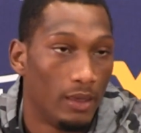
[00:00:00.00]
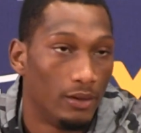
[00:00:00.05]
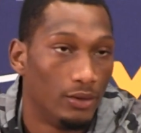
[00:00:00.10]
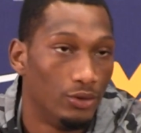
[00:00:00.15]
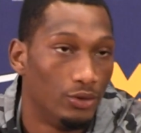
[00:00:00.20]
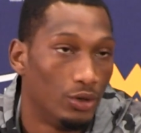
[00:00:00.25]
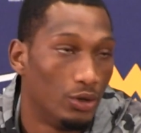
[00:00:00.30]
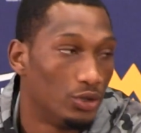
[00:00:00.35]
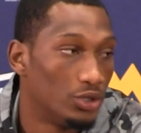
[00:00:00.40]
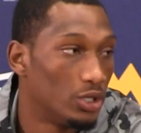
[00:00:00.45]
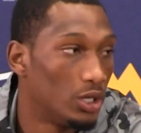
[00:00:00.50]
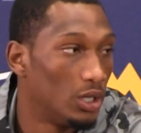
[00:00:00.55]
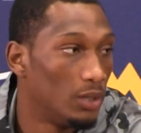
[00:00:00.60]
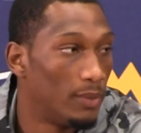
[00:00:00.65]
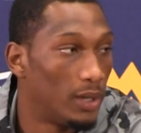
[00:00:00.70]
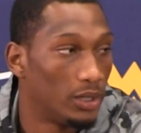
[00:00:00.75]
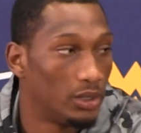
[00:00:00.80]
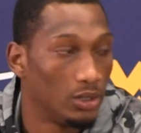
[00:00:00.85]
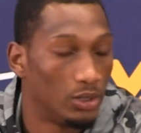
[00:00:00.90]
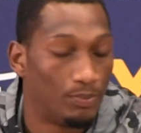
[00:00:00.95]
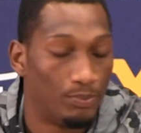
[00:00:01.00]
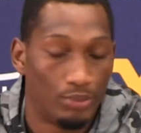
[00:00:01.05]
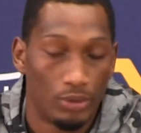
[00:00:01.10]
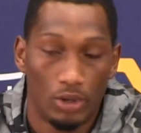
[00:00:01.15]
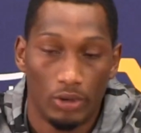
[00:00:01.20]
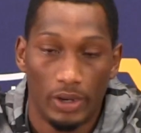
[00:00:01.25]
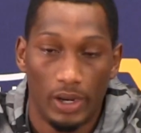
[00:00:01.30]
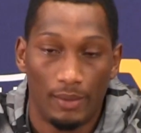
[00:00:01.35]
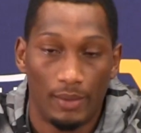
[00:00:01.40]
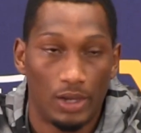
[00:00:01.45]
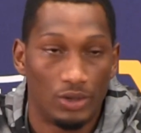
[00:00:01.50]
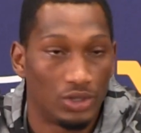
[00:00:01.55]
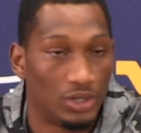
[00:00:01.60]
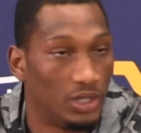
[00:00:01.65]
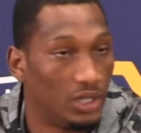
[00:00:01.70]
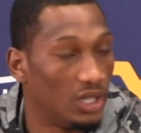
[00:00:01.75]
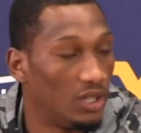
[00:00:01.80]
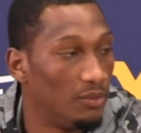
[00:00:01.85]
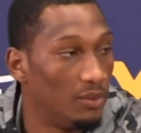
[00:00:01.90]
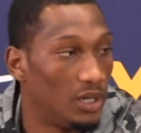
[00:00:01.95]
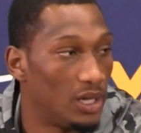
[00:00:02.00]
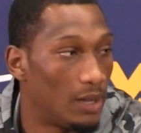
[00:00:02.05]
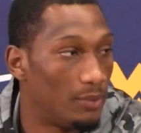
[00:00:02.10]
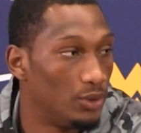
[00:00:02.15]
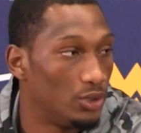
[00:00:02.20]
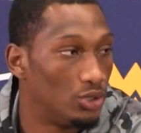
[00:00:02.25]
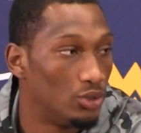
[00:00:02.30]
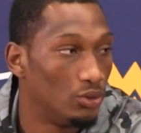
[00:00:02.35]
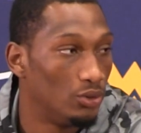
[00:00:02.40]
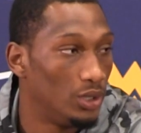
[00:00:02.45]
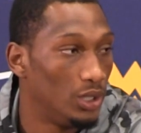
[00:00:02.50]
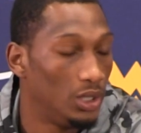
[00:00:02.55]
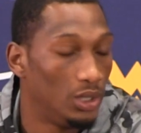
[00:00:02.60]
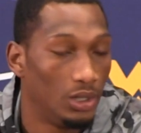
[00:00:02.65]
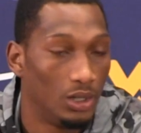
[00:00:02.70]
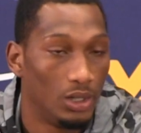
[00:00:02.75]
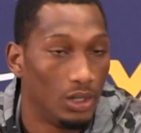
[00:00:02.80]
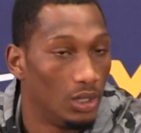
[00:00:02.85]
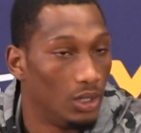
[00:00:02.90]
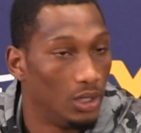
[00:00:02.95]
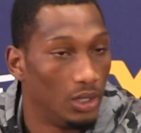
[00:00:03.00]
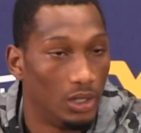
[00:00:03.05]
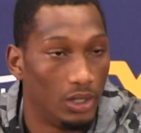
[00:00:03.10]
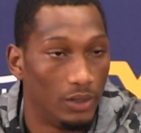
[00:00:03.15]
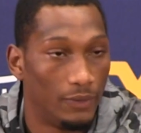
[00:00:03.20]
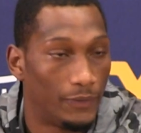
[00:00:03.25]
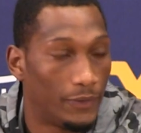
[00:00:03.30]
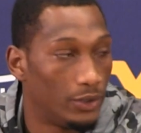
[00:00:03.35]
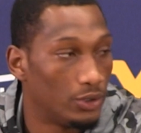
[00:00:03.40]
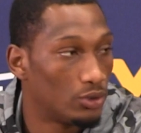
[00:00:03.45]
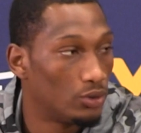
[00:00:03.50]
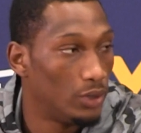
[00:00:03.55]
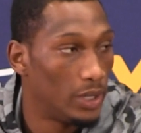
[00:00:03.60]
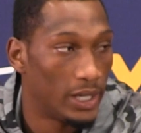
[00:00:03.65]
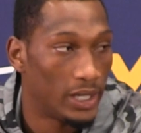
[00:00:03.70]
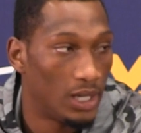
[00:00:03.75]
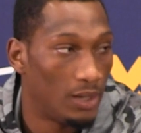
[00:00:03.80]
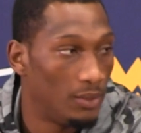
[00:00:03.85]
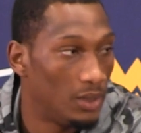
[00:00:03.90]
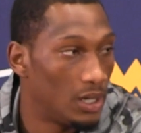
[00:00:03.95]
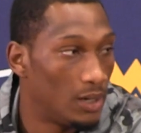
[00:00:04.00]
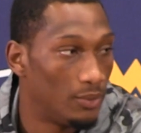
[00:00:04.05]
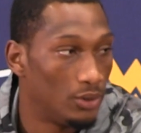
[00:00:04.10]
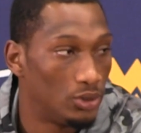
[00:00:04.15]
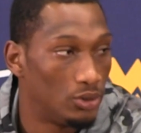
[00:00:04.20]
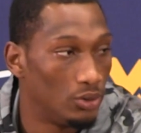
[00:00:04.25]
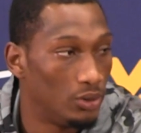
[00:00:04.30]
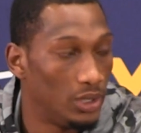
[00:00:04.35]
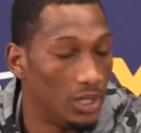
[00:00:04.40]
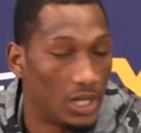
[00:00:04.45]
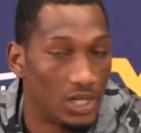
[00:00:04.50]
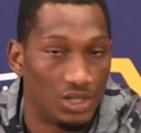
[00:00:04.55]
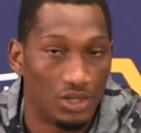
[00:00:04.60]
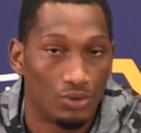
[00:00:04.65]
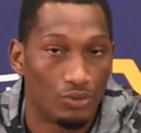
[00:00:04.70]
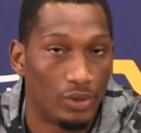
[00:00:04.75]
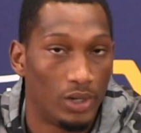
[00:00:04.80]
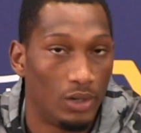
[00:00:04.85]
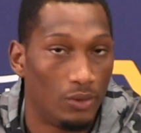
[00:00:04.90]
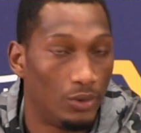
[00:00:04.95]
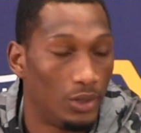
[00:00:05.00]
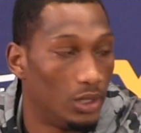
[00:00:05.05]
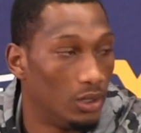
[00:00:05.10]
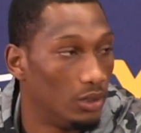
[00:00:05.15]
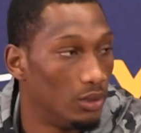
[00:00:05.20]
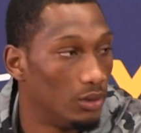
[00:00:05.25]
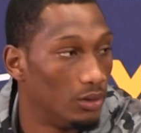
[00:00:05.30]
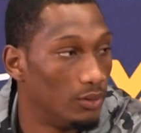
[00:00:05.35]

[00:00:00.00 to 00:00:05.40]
You know, it was all about the program that was going to give me the opportunity. And the first school that gave me the opportunity, I just ran with it.